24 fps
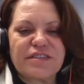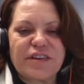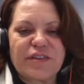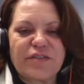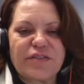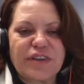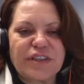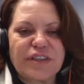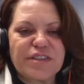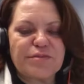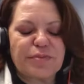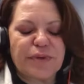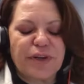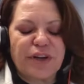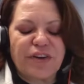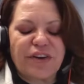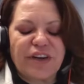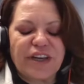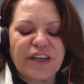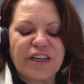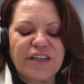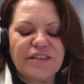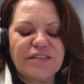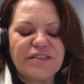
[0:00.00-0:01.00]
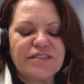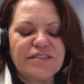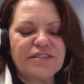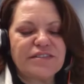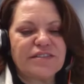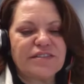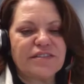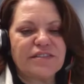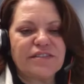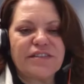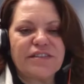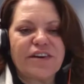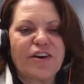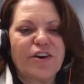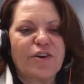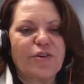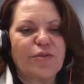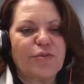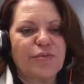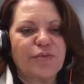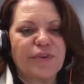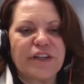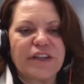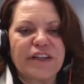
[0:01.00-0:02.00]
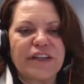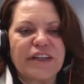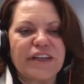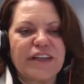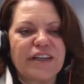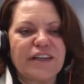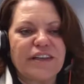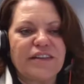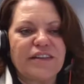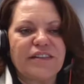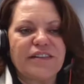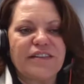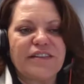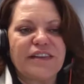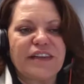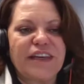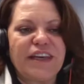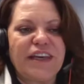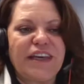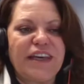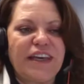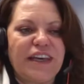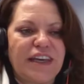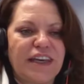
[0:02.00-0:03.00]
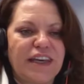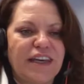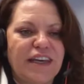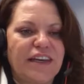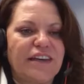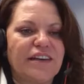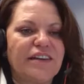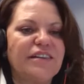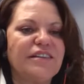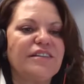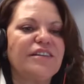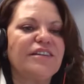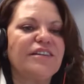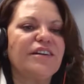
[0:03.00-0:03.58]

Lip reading: of experience are really the key,